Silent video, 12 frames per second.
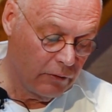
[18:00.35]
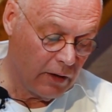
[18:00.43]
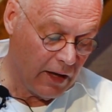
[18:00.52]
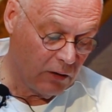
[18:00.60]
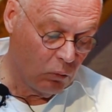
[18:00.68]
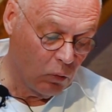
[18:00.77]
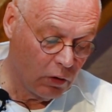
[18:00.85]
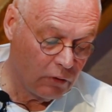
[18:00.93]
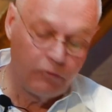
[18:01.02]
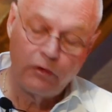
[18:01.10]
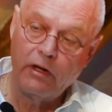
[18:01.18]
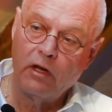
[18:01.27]
and work
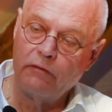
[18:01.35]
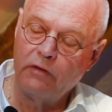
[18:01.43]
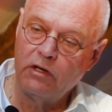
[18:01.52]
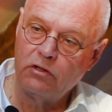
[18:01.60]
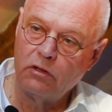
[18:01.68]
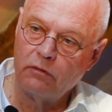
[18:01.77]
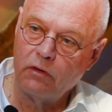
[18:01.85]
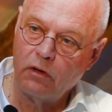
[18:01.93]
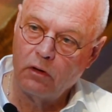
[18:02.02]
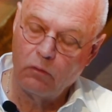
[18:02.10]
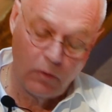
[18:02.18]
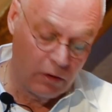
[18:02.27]
for the elevation of
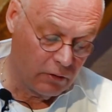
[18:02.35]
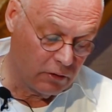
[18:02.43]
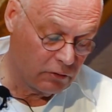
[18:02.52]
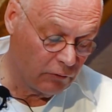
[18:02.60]
our awareness.